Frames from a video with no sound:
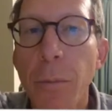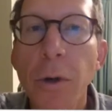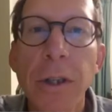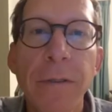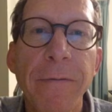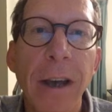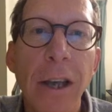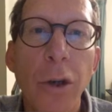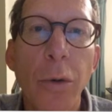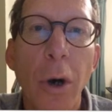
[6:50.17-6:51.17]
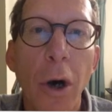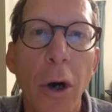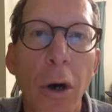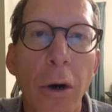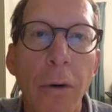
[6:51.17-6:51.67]
puts the value
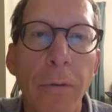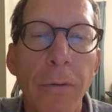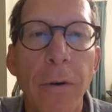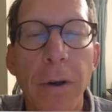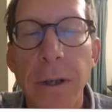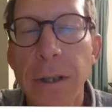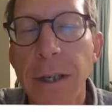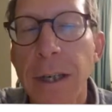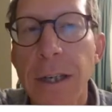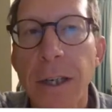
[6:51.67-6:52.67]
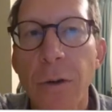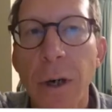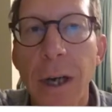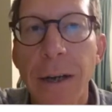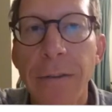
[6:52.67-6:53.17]
of a
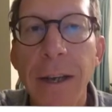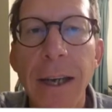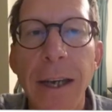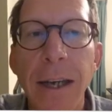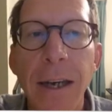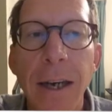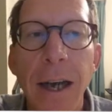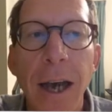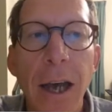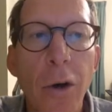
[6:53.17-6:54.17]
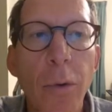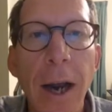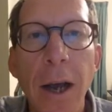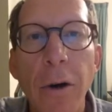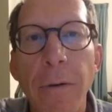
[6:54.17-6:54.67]
statistical life here at
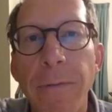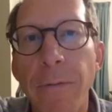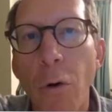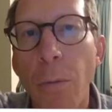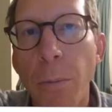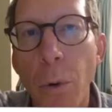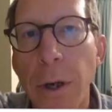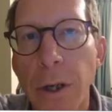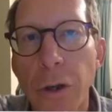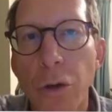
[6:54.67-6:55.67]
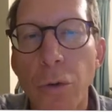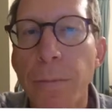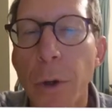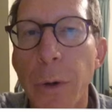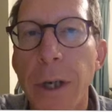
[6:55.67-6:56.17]
around 4.2
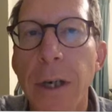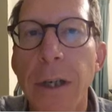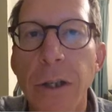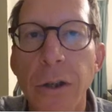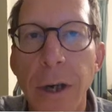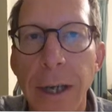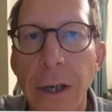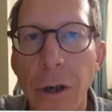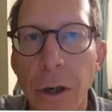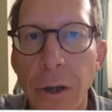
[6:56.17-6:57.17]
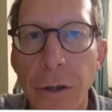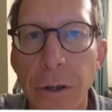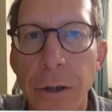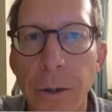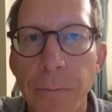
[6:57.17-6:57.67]
million Australian
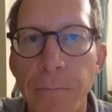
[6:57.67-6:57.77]
dollars.